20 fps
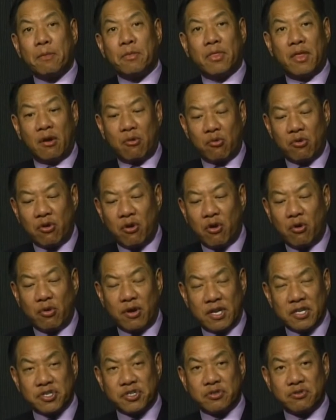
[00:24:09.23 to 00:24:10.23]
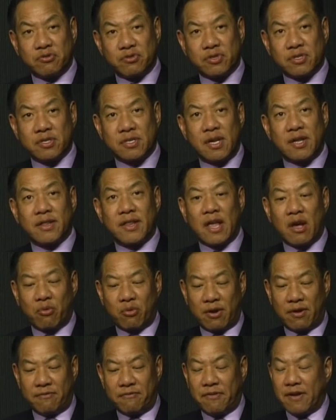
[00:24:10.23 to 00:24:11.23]
there were no issues that
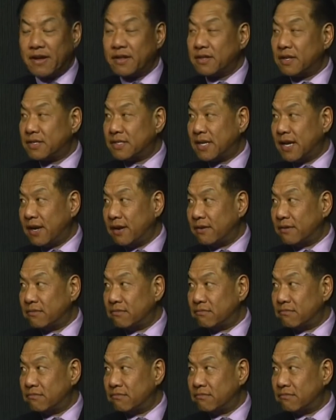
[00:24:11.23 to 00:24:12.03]
would affect the title.